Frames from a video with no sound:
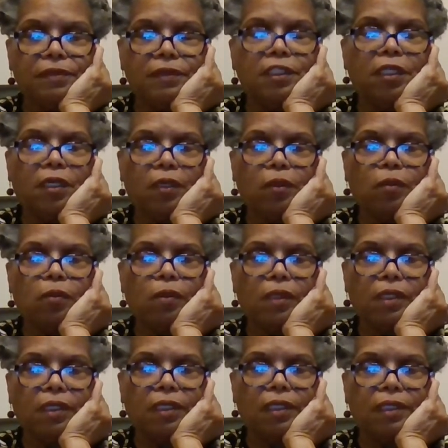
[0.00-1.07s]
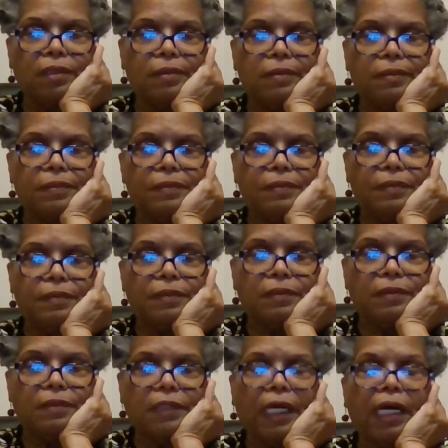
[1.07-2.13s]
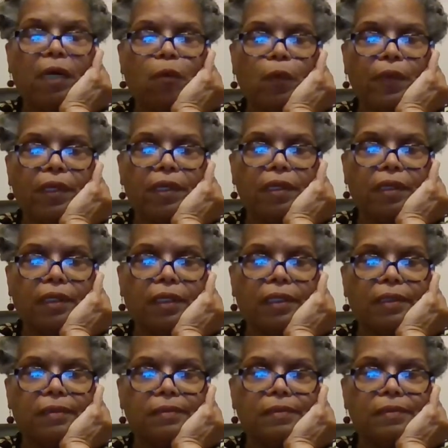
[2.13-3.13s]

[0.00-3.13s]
you know, uh, how we. Uh,